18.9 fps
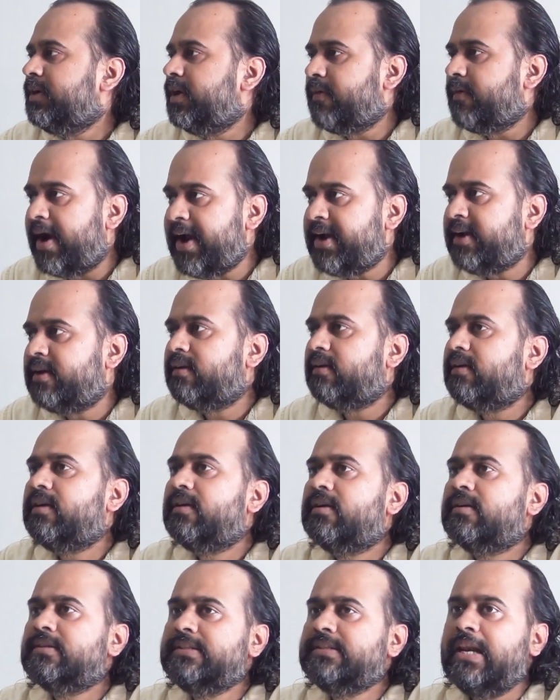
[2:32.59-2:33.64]
Divide
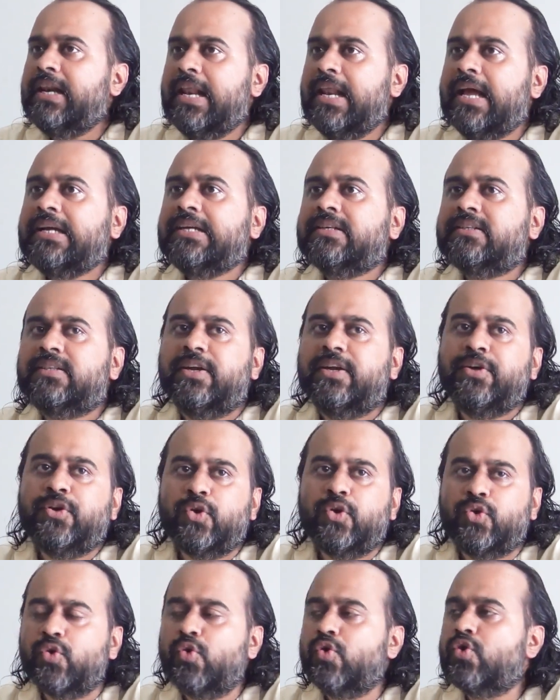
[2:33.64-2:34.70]
the length
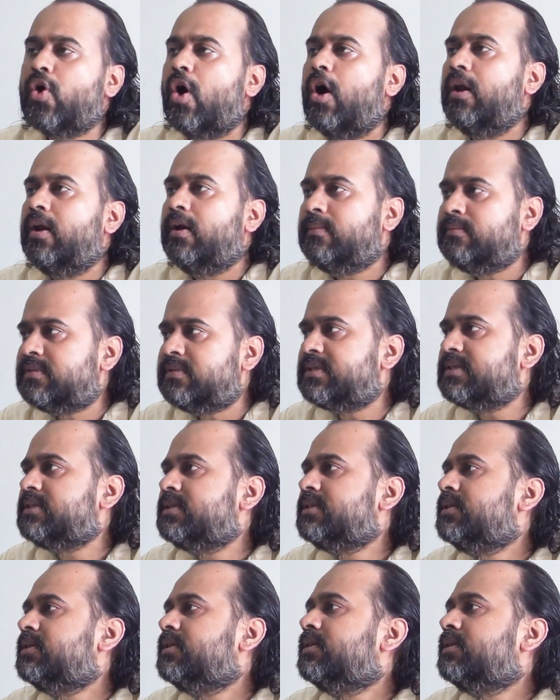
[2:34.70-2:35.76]
into two columns,